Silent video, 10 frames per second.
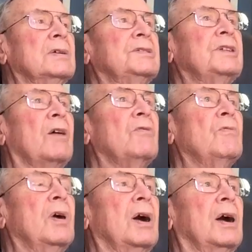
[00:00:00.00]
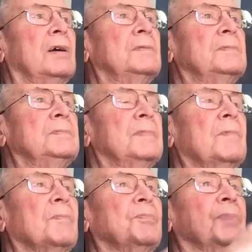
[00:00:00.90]

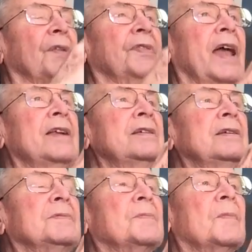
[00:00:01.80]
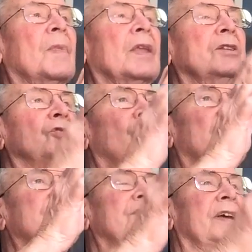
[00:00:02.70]
But then
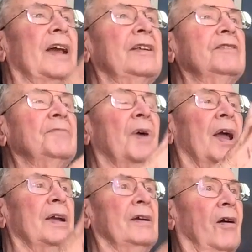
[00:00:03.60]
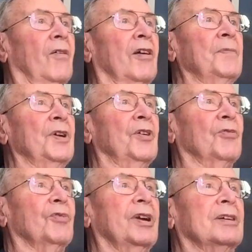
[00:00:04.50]
towards the end of my Army
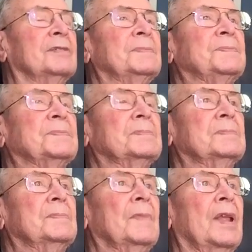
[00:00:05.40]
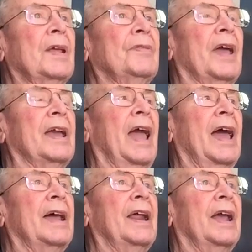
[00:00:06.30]
career, they
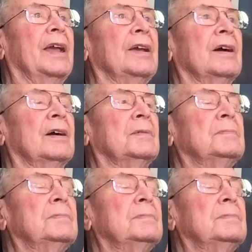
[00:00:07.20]
had a